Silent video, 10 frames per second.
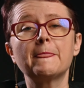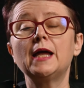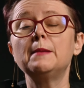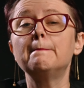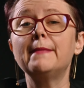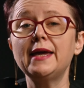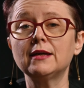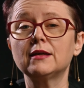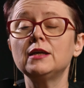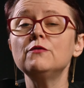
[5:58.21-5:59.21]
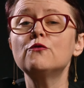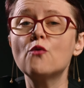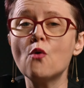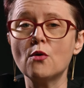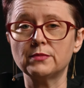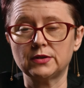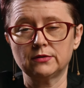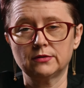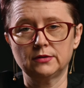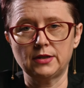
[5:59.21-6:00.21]
and make informed
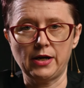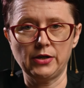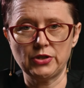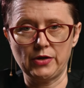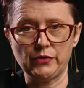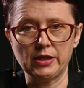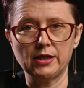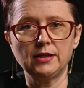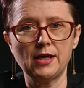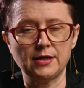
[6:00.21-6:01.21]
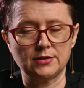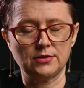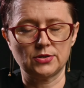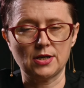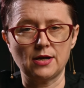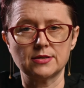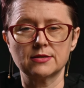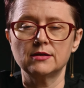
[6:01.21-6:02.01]
dietary and exercise